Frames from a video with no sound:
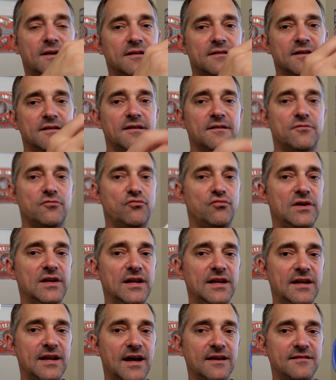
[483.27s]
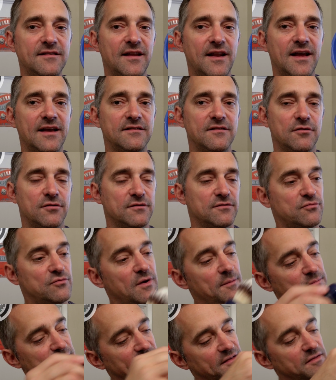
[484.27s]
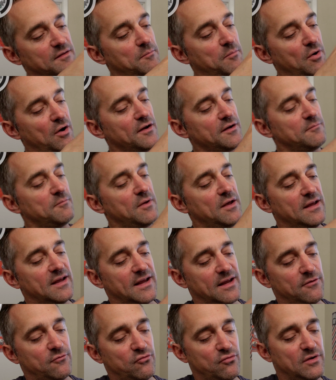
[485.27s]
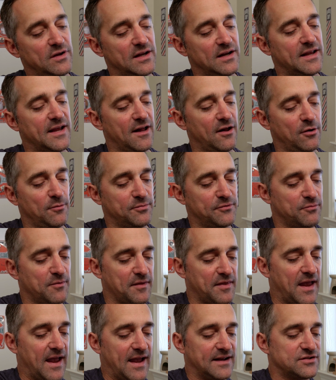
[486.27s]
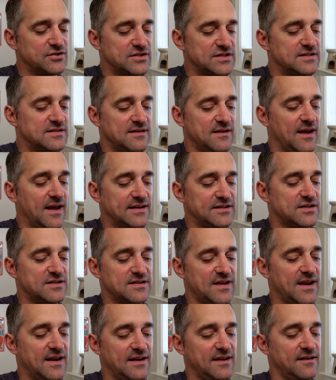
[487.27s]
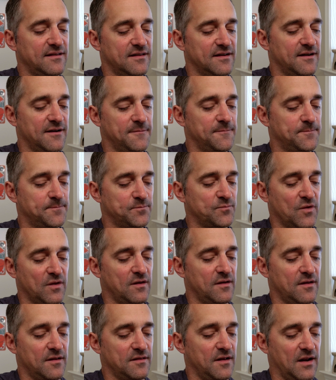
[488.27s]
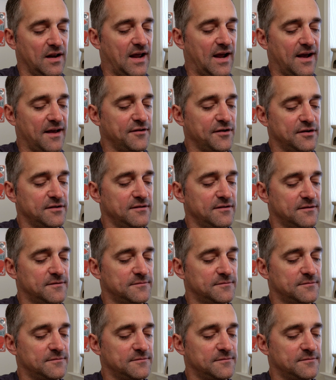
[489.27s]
This is really nice. It has those rips at the bottom. It really helps with agitating the lather.